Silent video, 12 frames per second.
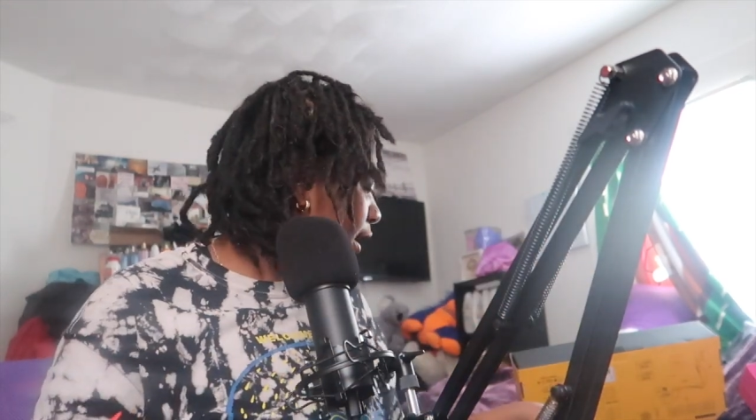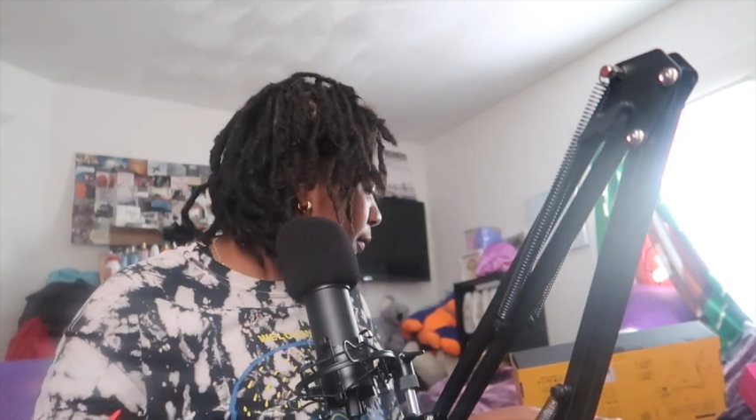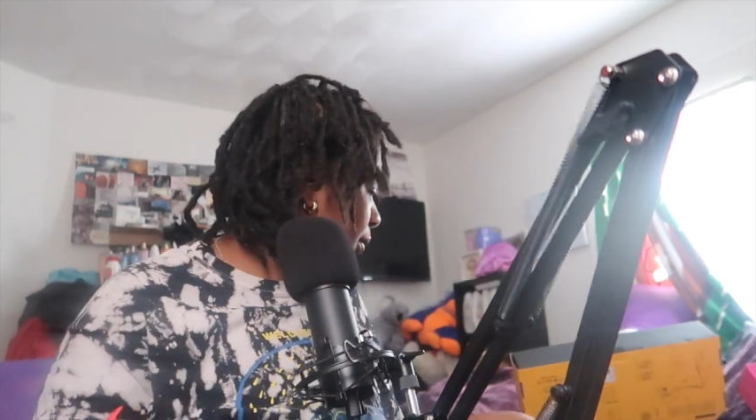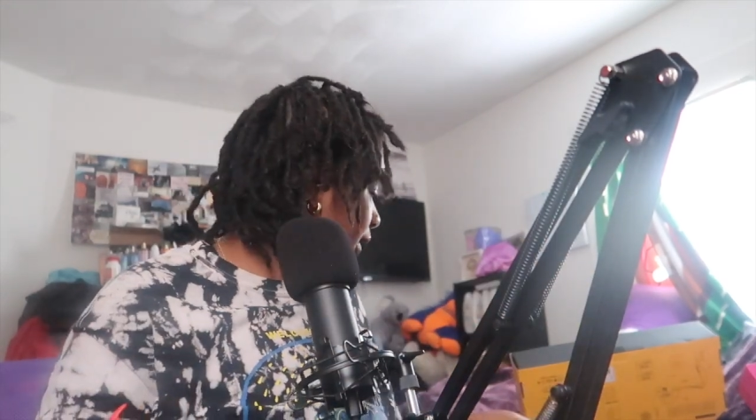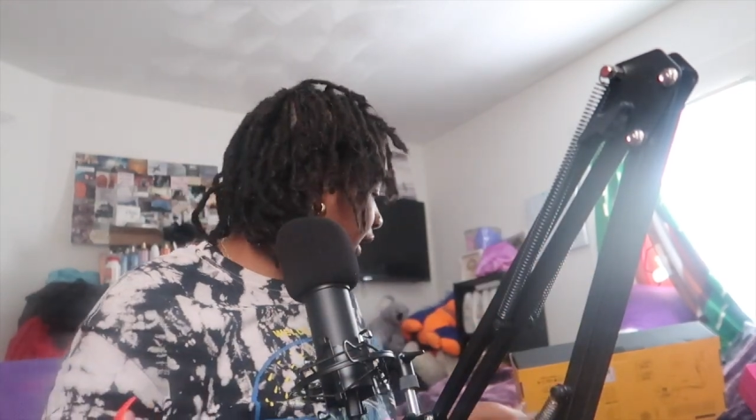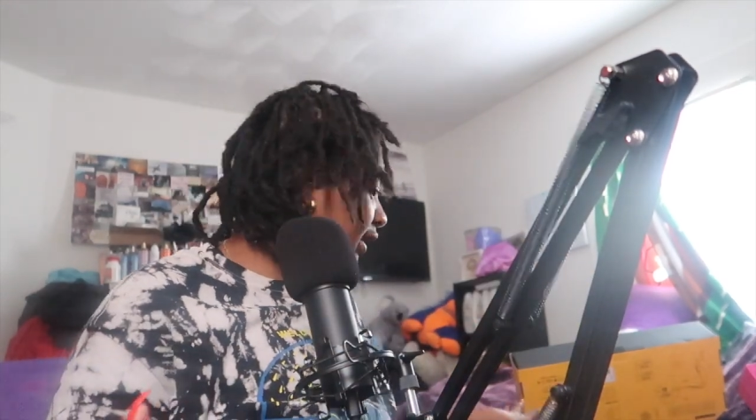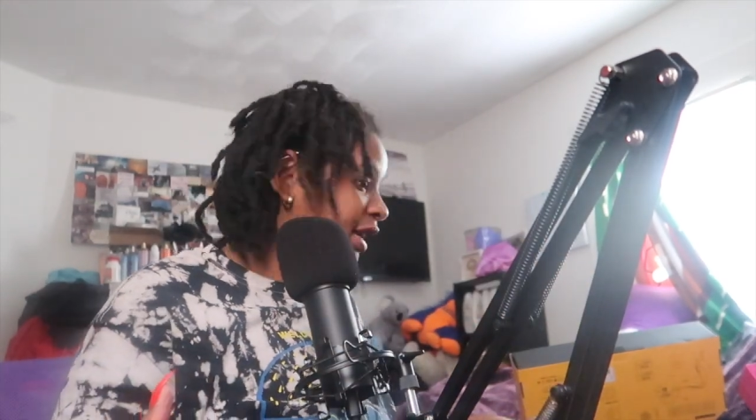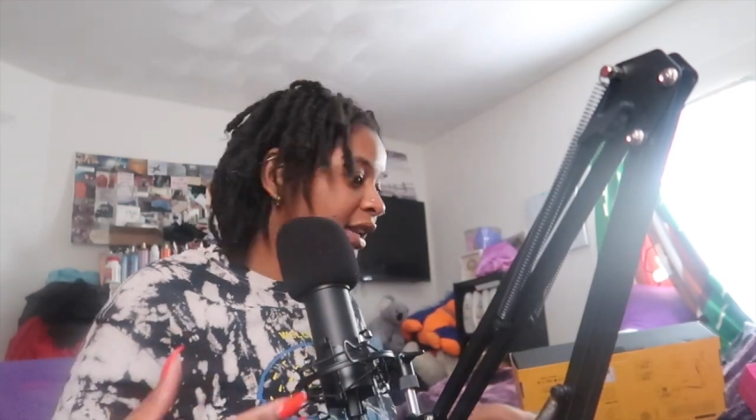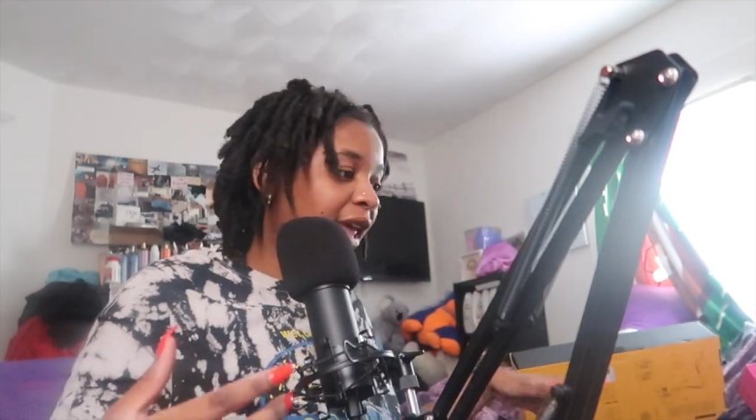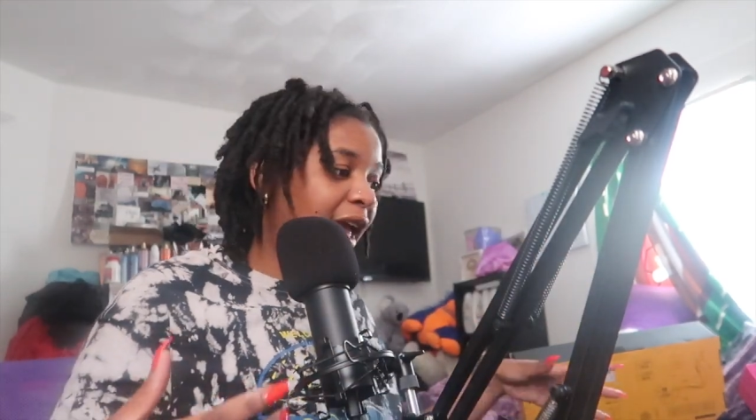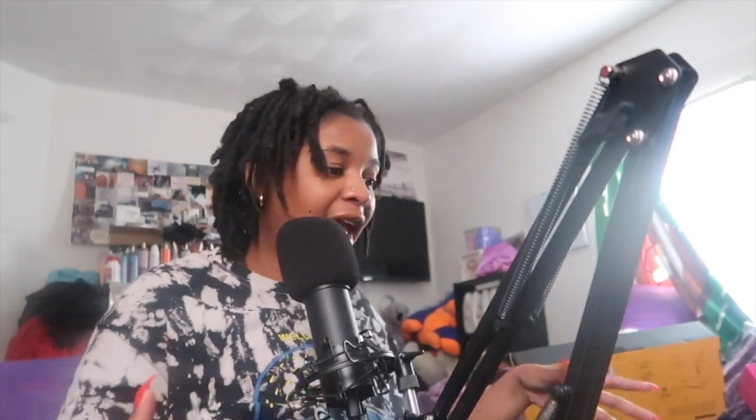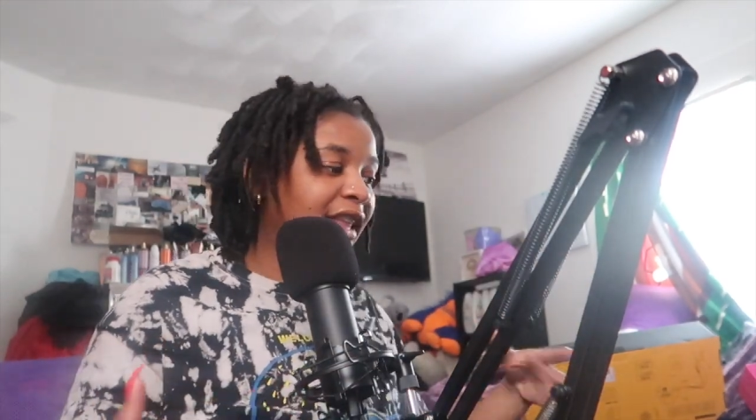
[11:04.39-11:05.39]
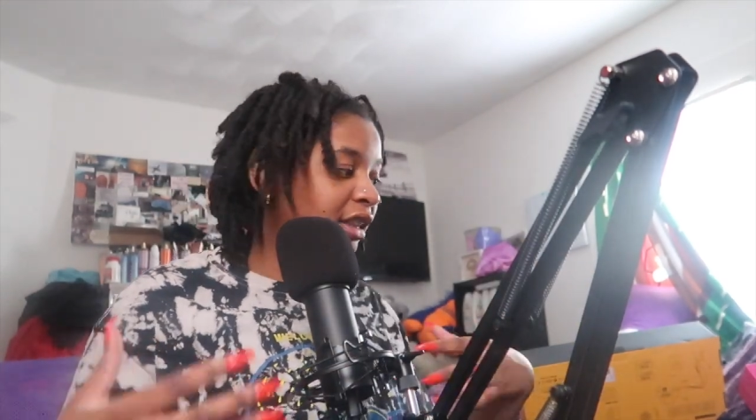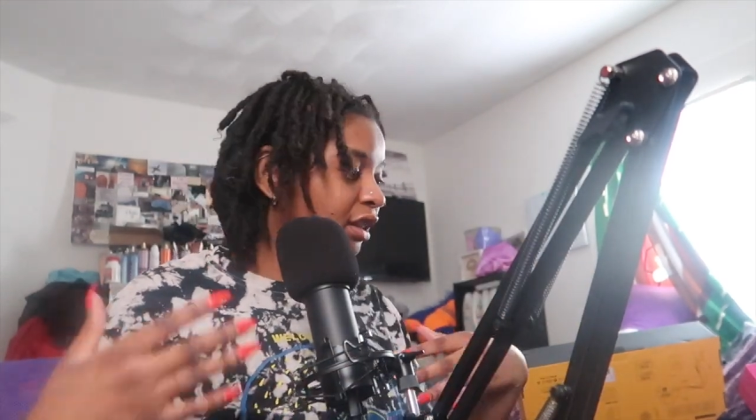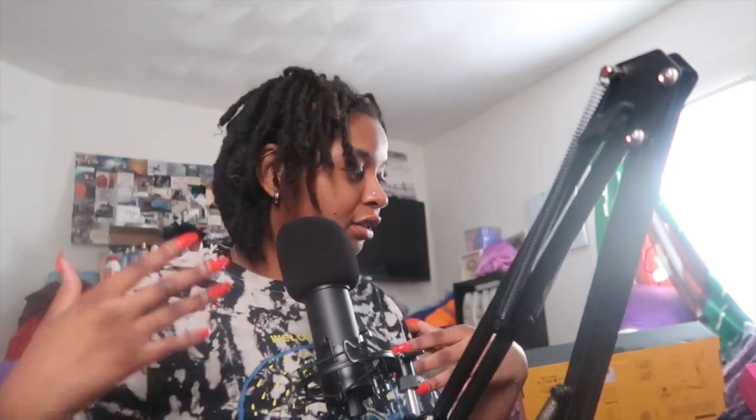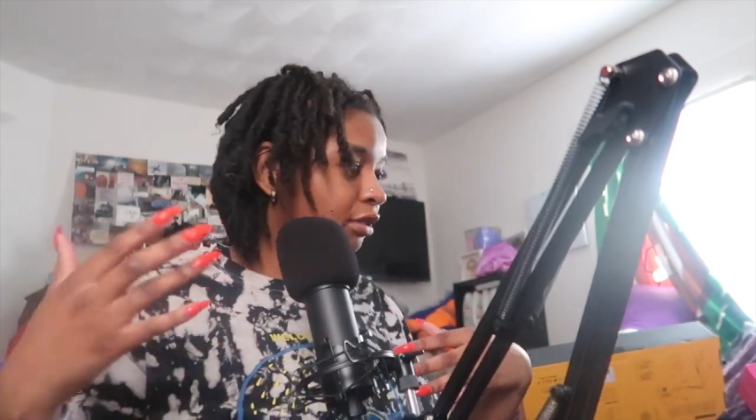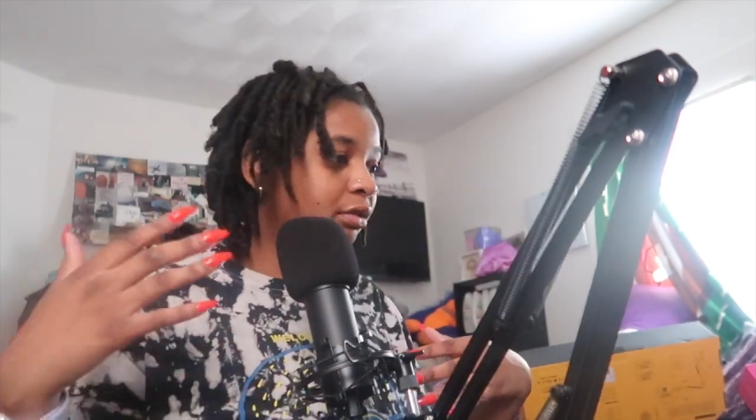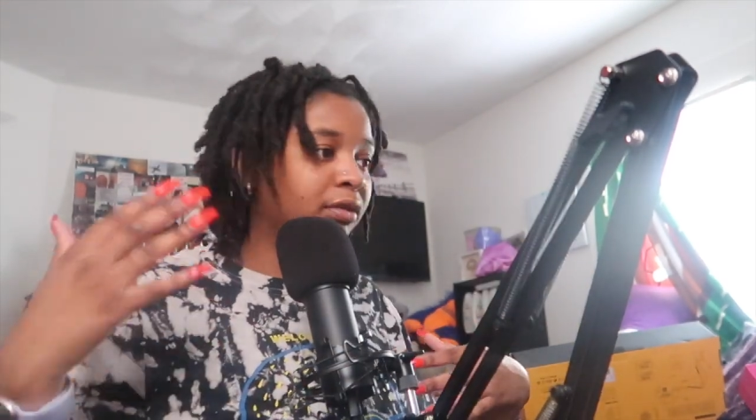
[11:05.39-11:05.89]
But I didn't add a
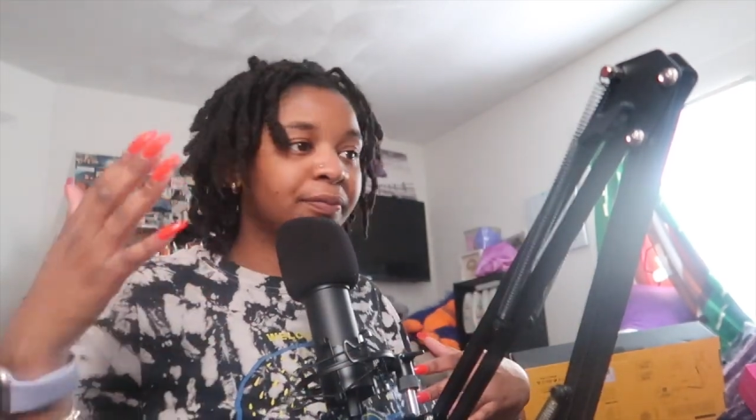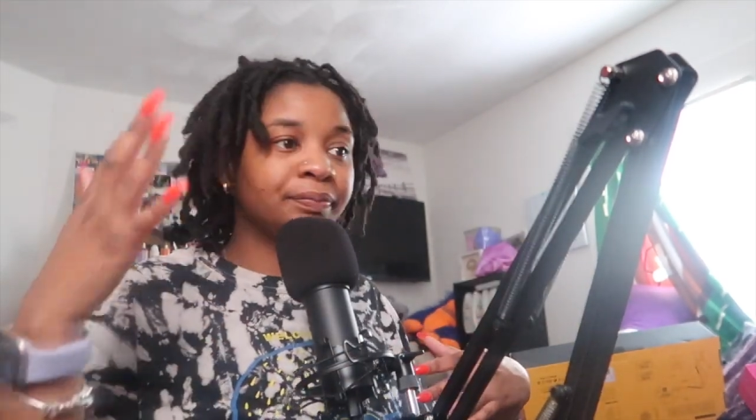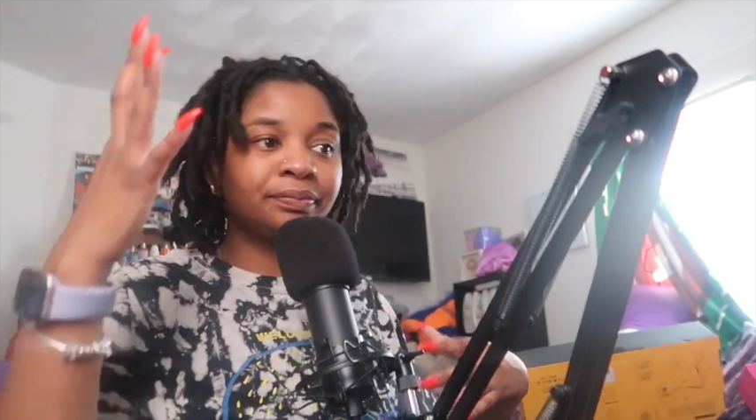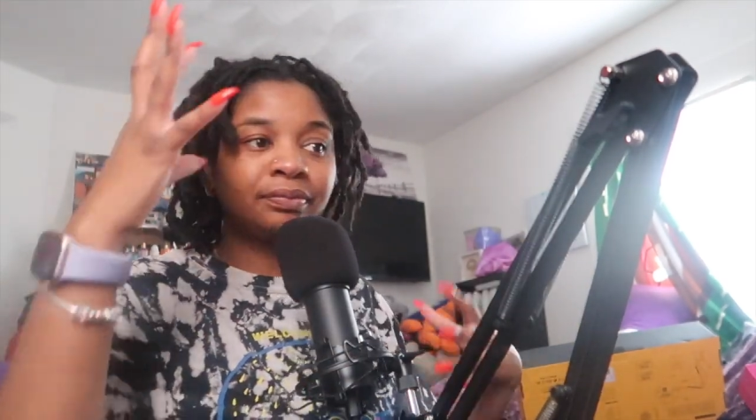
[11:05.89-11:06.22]
little,